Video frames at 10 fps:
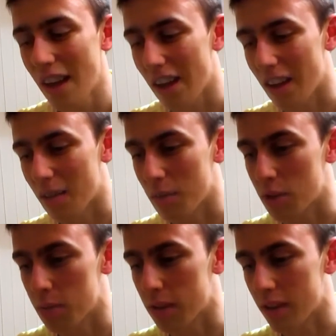um,
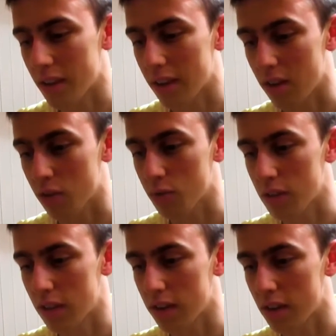which means I can look
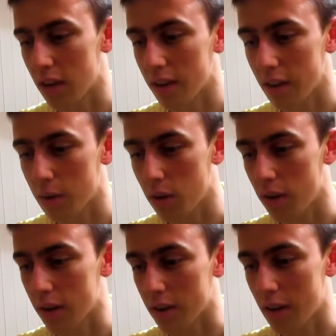ridiculously like an
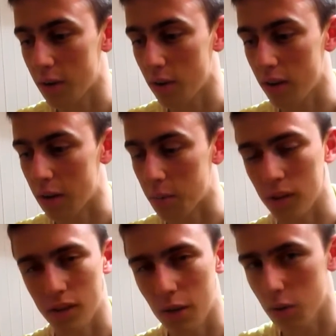alcoholic, alcoholic
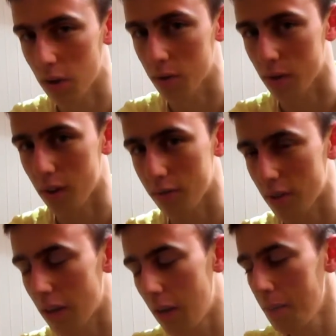because alcohol's on
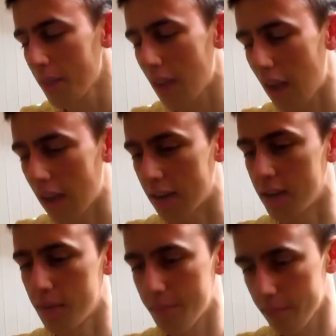offer, and